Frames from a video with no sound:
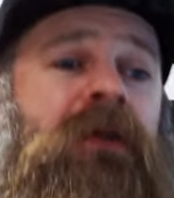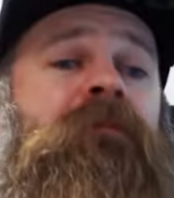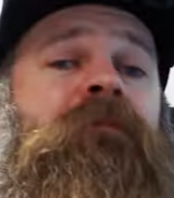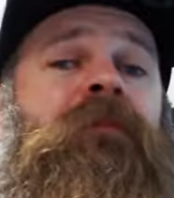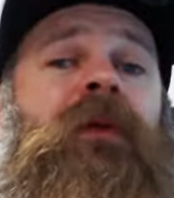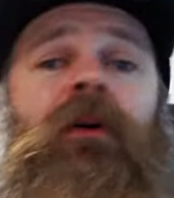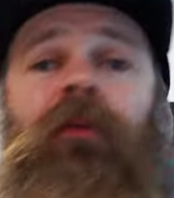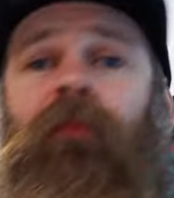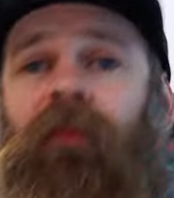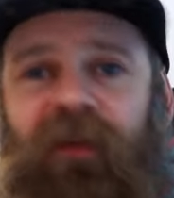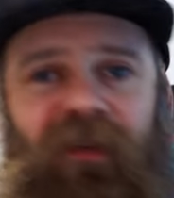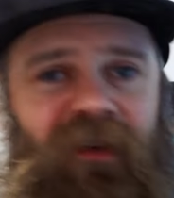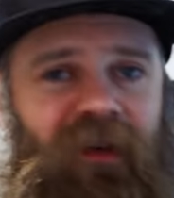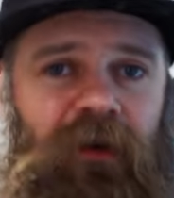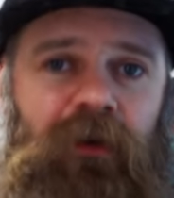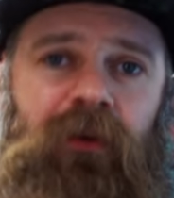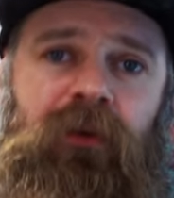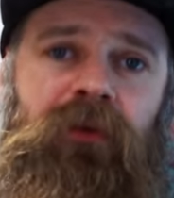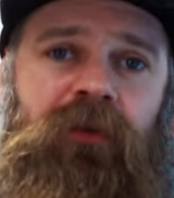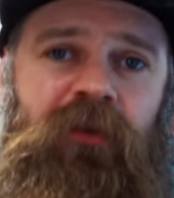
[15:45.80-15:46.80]
build my
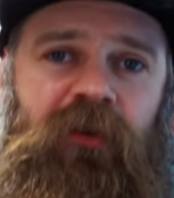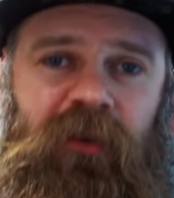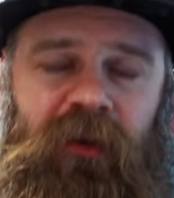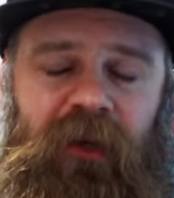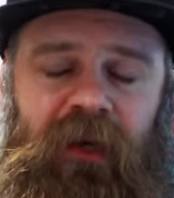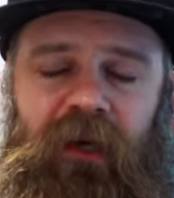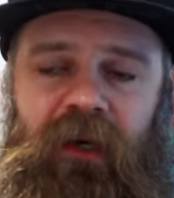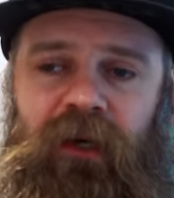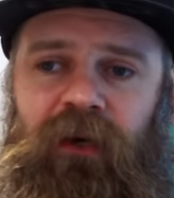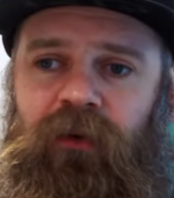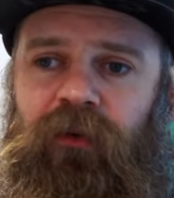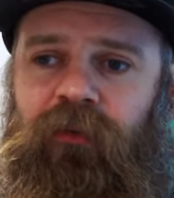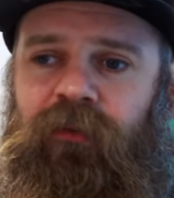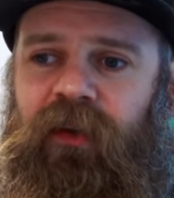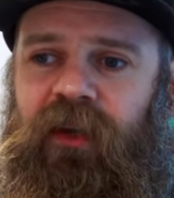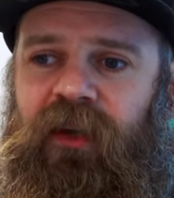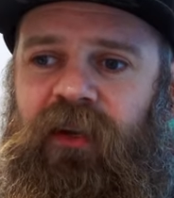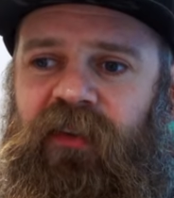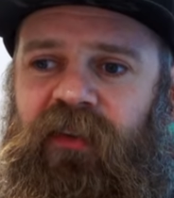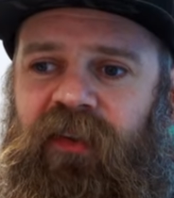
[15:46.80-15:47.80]
skills on
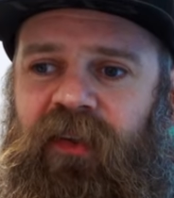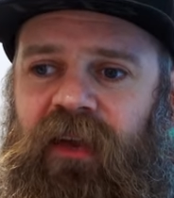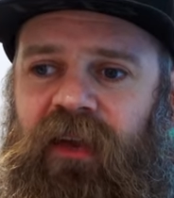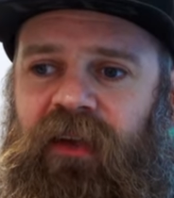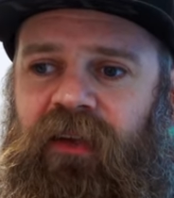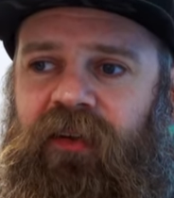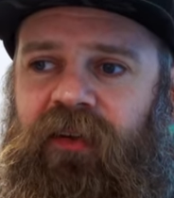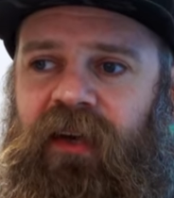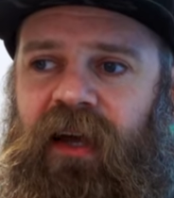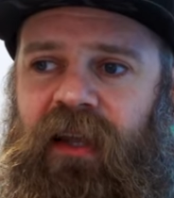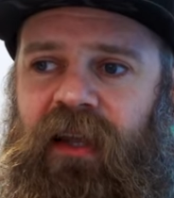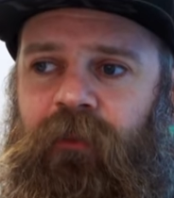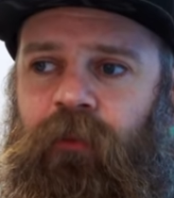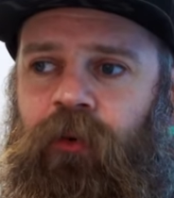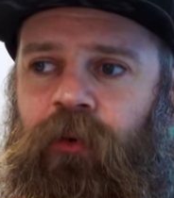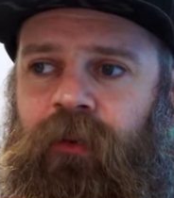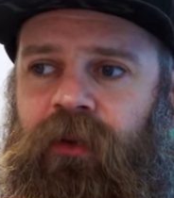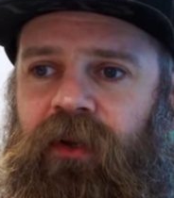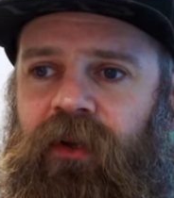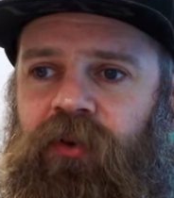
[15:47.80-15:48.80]
various things. At the
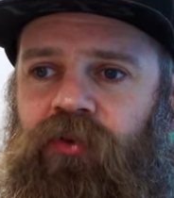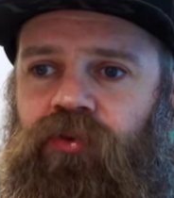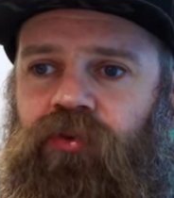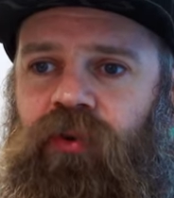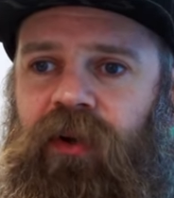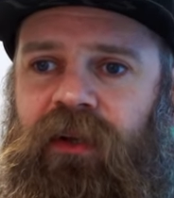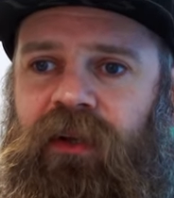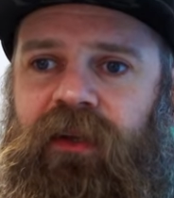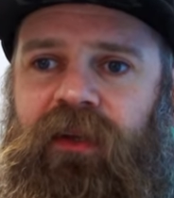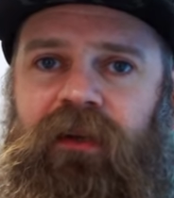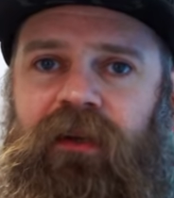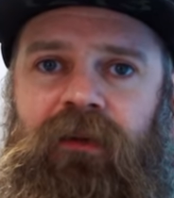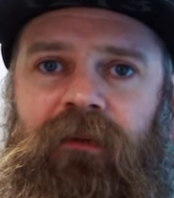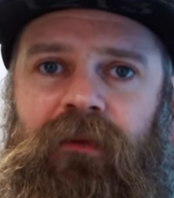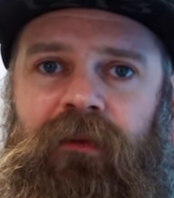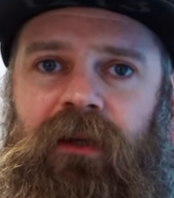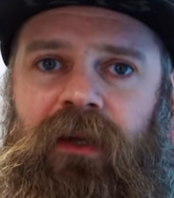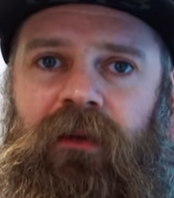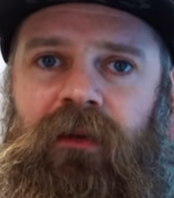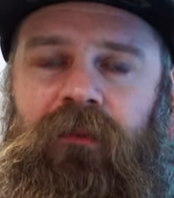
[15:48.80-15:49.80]
moment, it's writing,
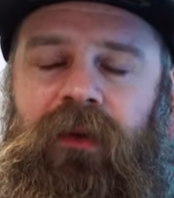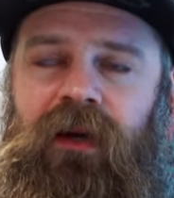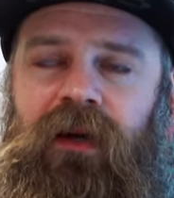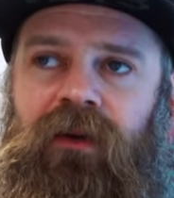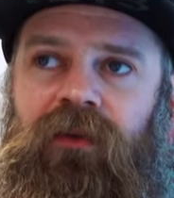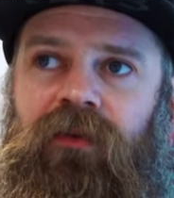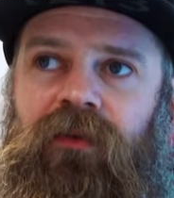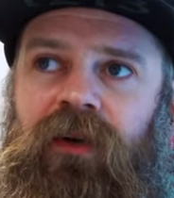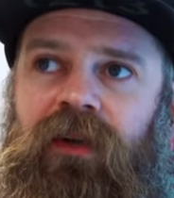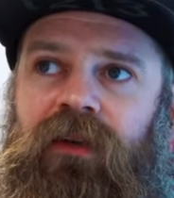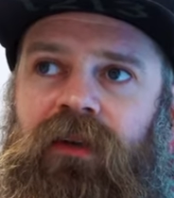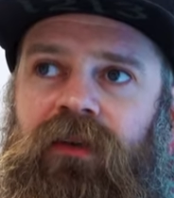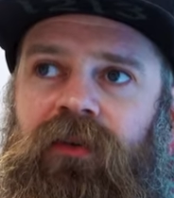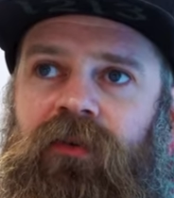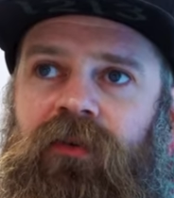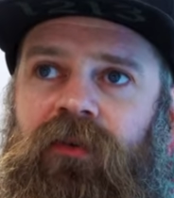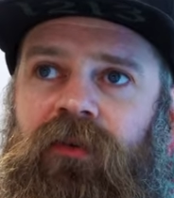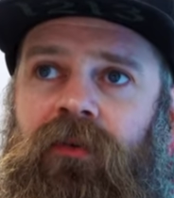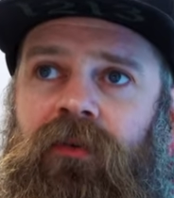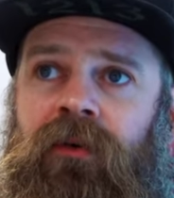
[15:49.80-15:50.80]
getting better at writing.
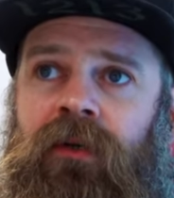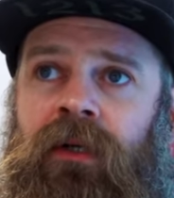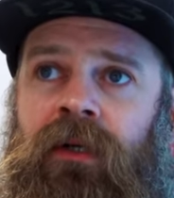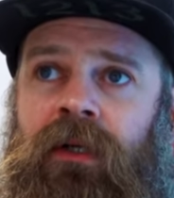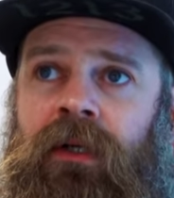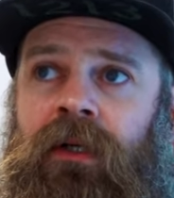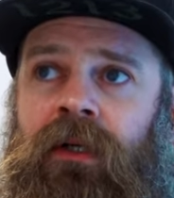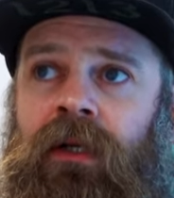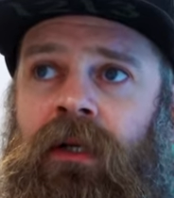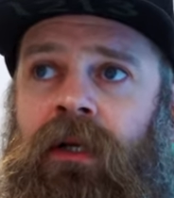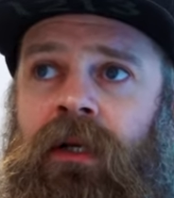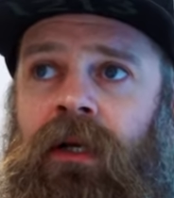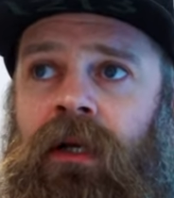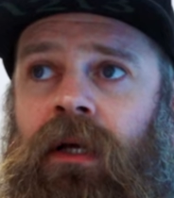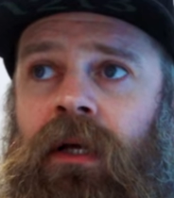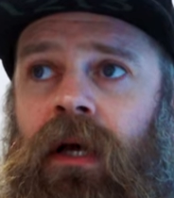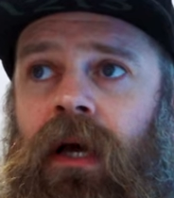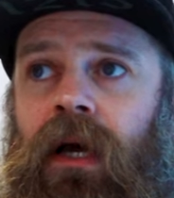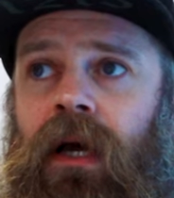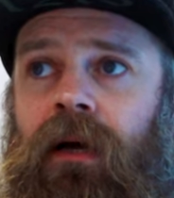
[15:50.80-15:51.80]
So,
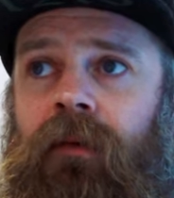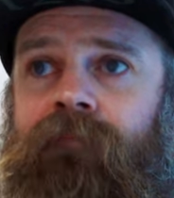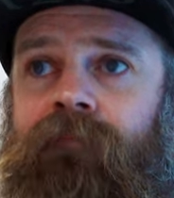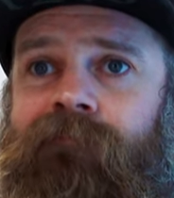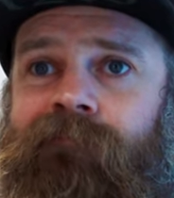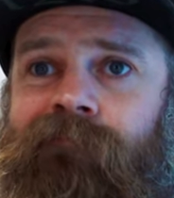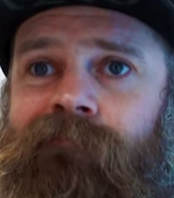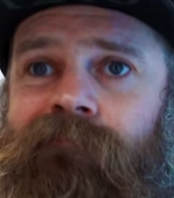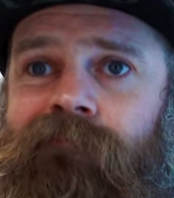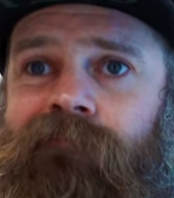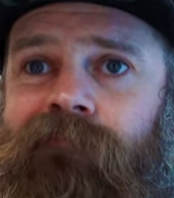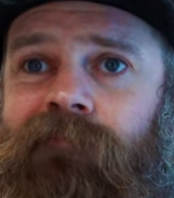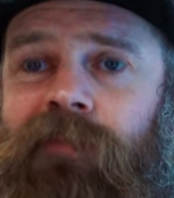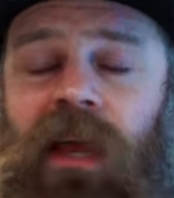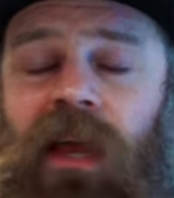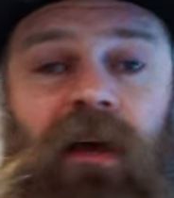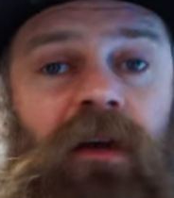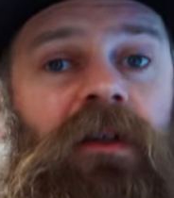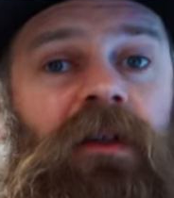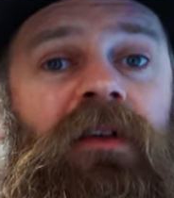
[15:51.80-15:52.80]

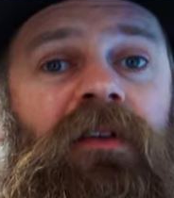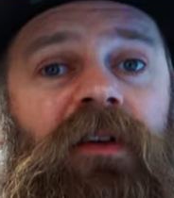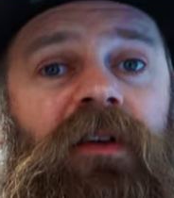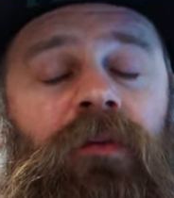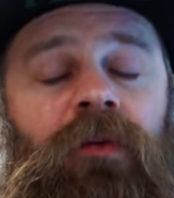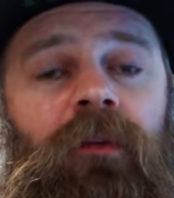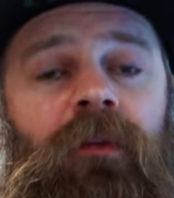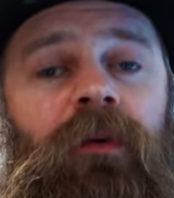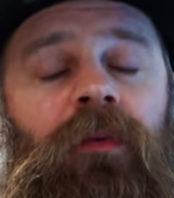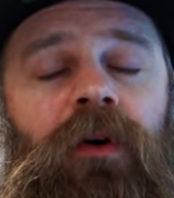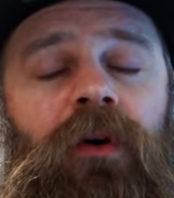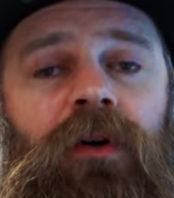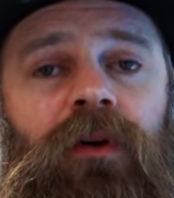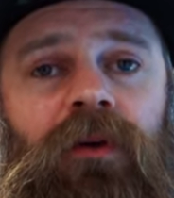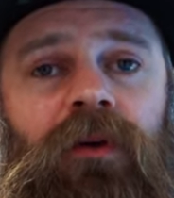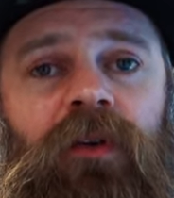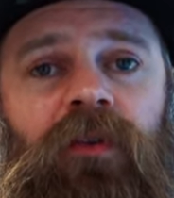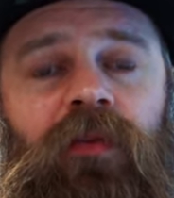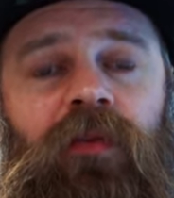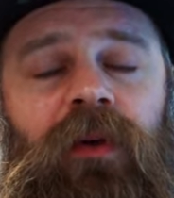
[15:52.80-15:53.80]
yeah, that's kind of what I've been working
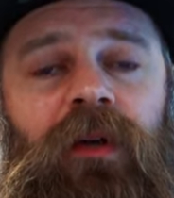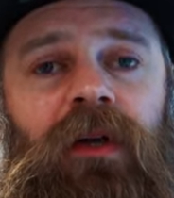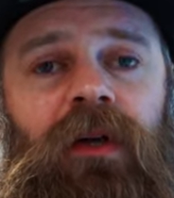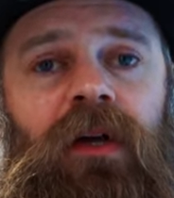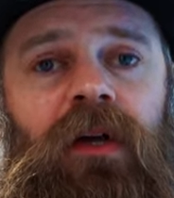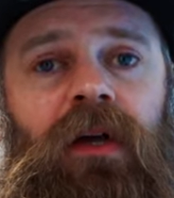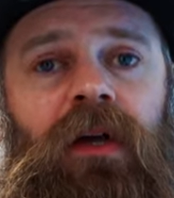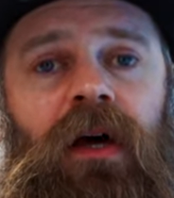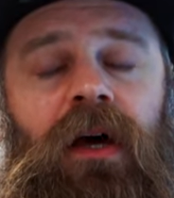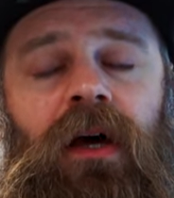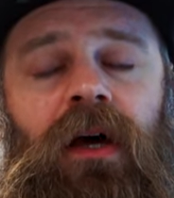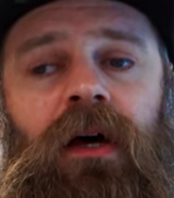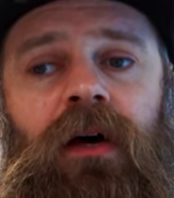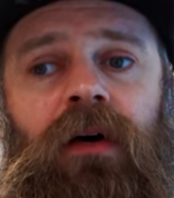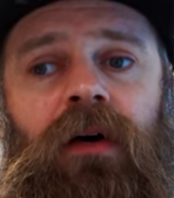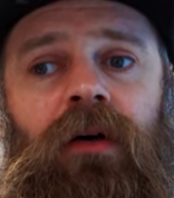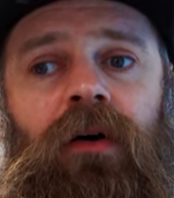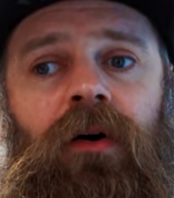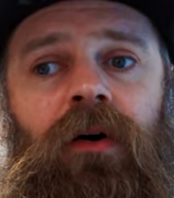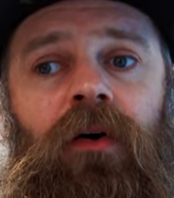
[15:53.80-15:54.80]
on this week.
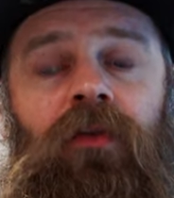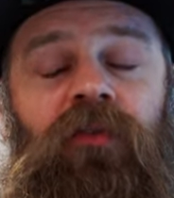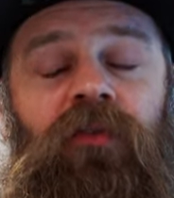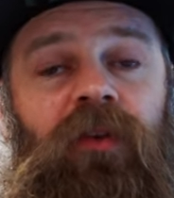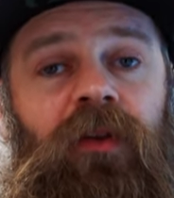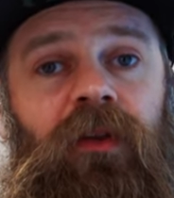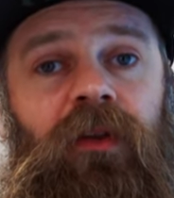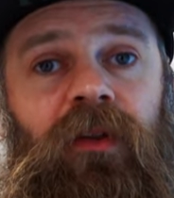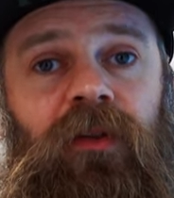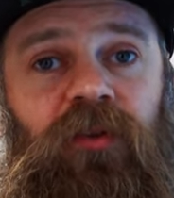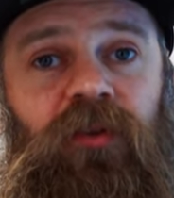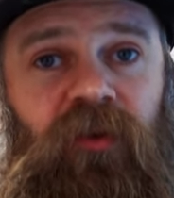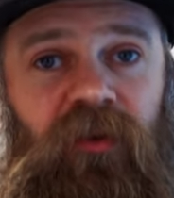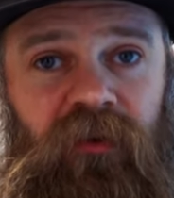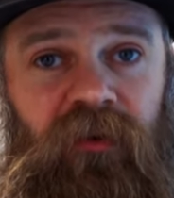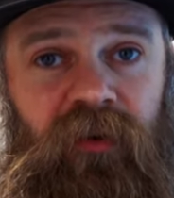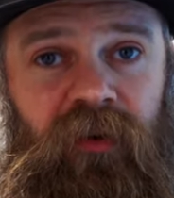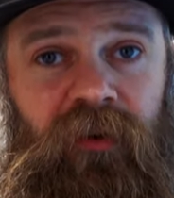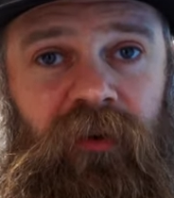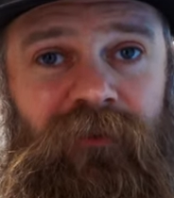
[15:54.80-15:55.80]
Obviously,
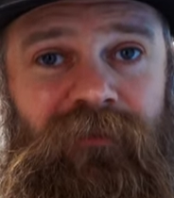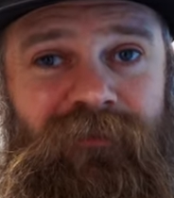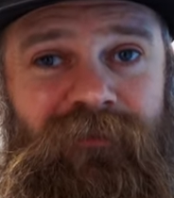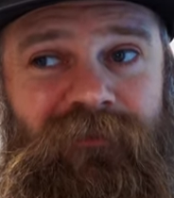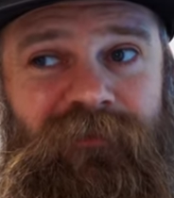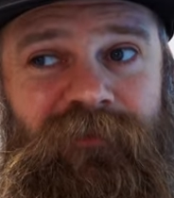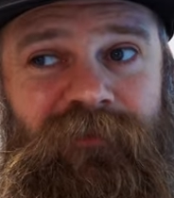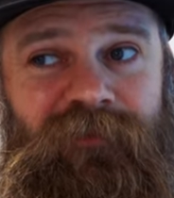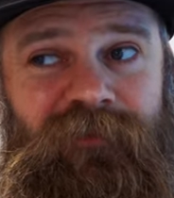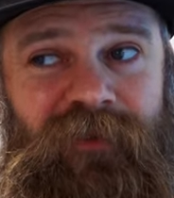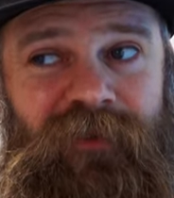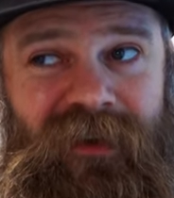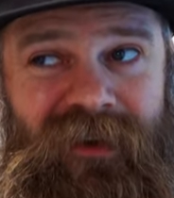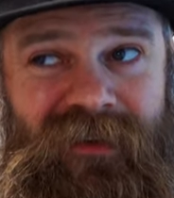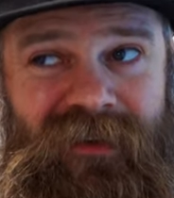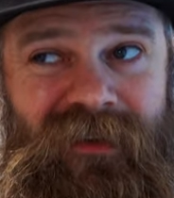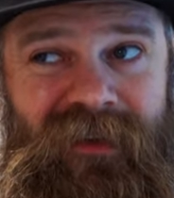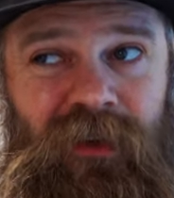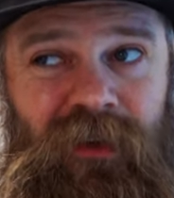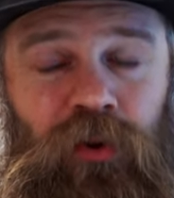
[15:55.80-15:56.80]
just
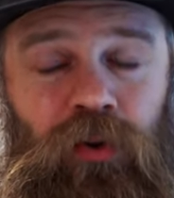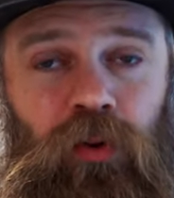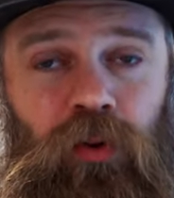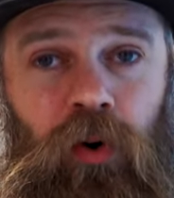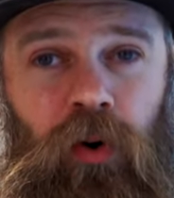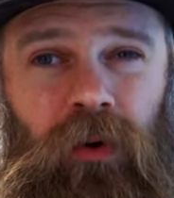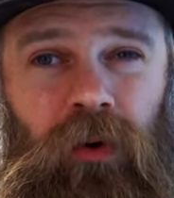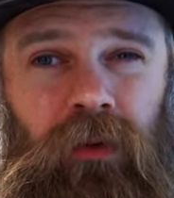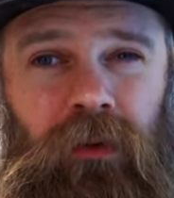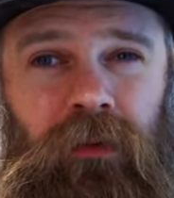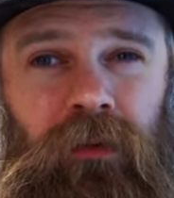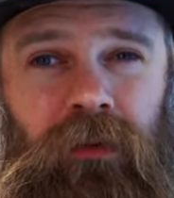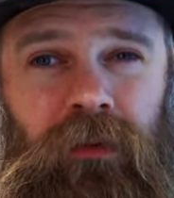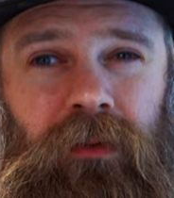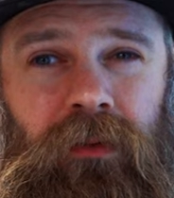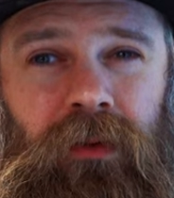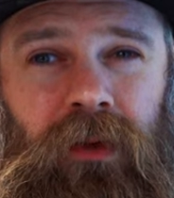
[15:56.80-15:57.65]
finished the new oil.